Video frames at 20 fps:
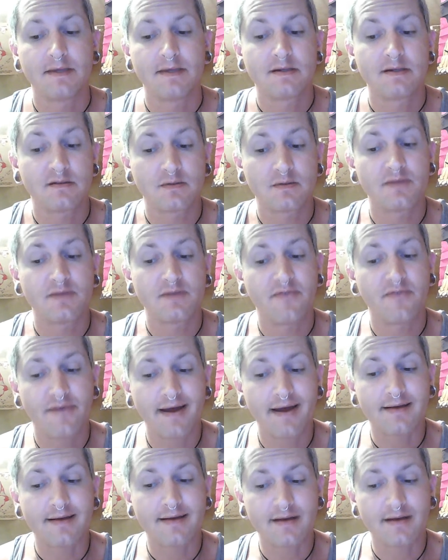So, in
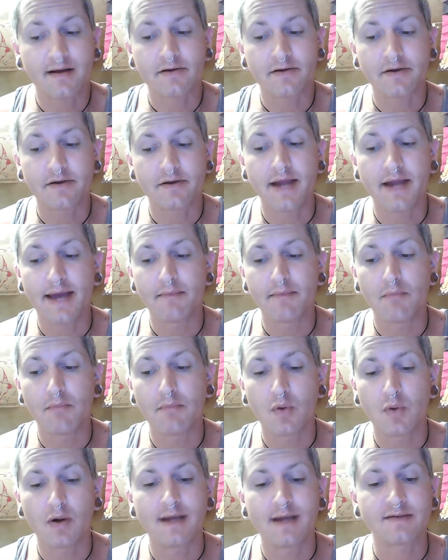fact, Cochrane had
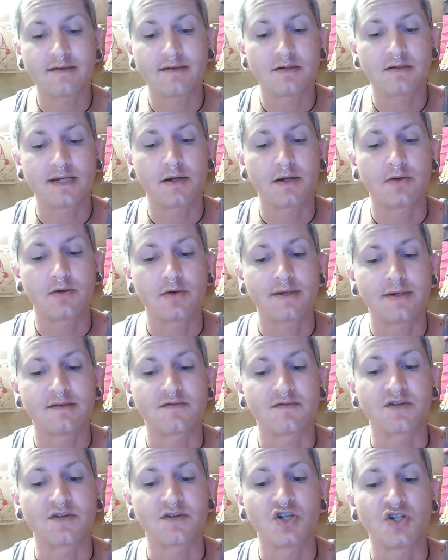more esoteric
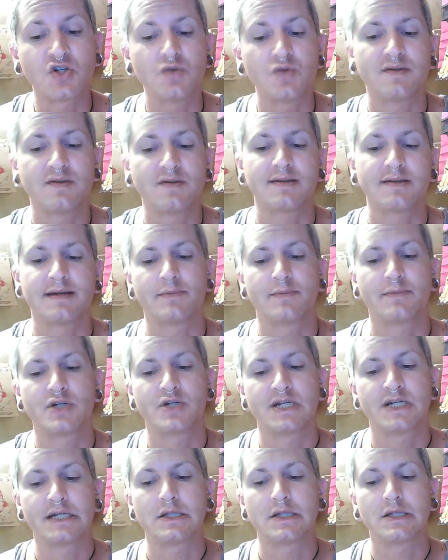reasons for choosing that
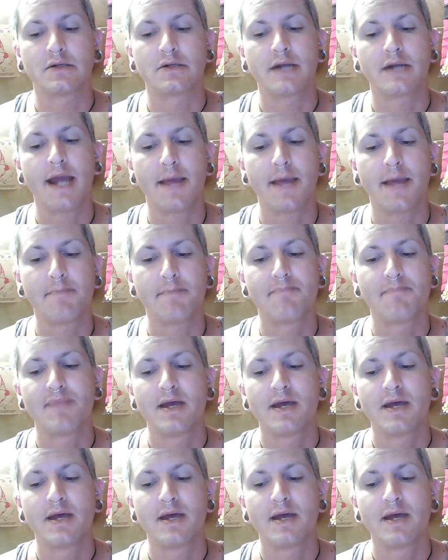particular name.